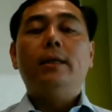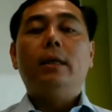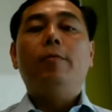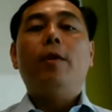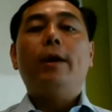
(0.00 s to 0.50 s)

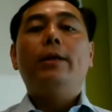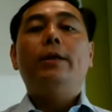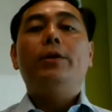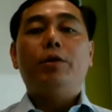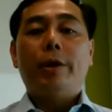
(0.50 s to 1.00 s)
certified
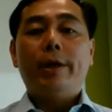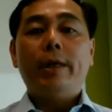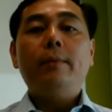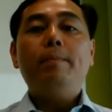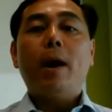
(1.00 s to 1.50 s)

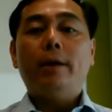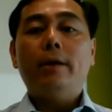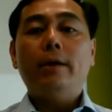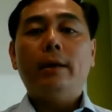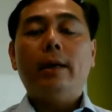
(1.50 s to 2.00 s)
training
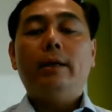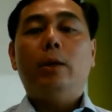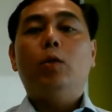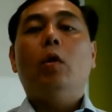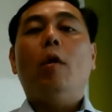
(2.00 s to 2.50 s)
partner
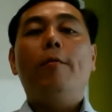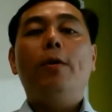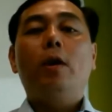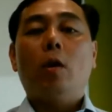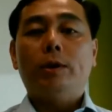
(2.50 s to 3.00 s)
that could
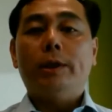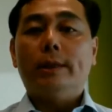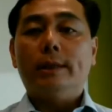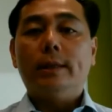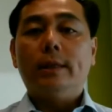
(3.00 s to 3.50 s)
offer
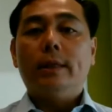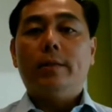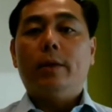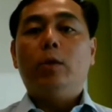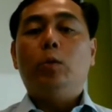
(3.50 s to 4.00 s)
courses,
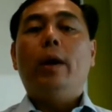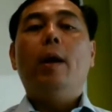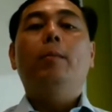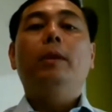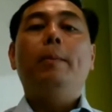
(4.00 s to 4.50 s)
right, to
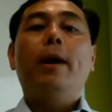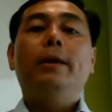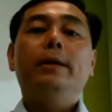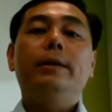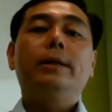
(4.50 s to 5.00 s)
help the
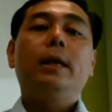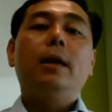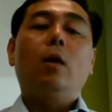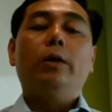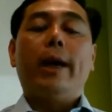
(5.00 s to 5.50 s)
partners
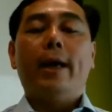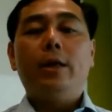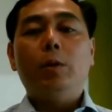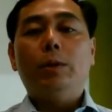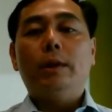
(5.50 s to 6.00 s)
or the
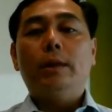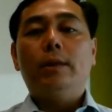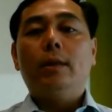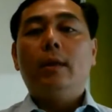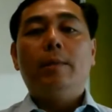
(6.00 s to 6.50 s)
end
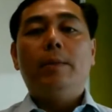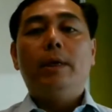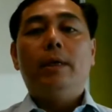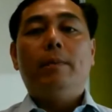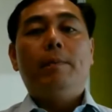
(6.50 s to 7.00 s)
users,
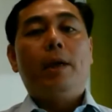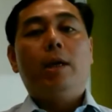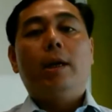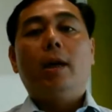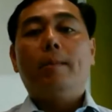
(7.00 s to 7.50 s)
be it in
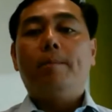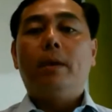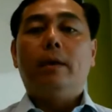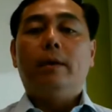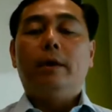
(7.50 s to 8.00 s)
picking up
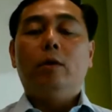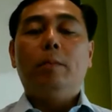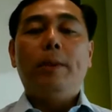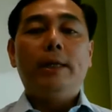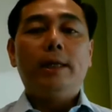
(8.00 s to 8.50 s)

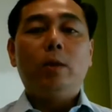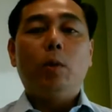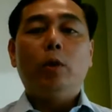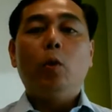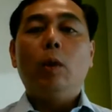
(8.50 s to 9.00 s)

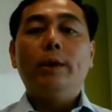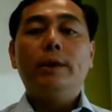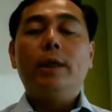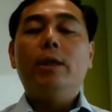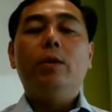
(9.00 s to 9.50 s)
basic
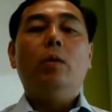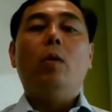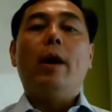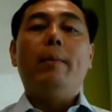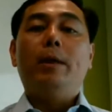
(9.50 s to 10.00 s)
101
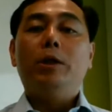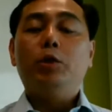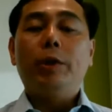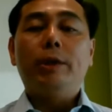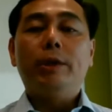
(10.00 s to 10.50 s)
skill or
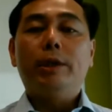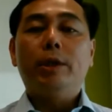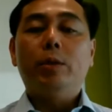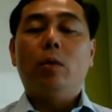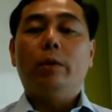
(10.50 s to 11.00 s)
administrator
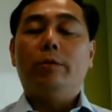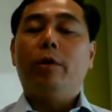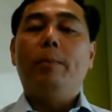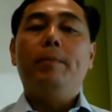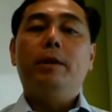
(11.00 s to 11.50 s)
skill or
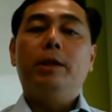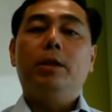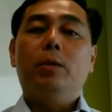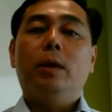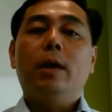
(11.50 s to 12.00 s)
developer
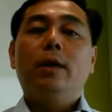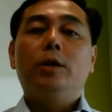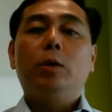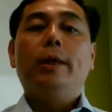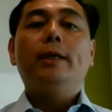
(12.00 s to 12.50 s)
skill.
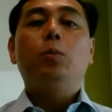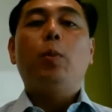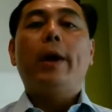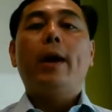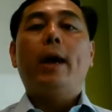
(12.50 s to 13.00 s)
So
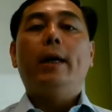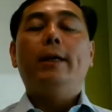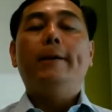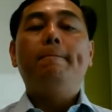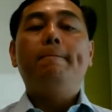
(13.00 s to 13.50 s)
that's where I
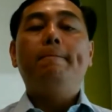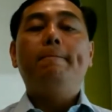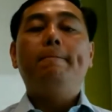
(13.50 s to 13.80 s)
think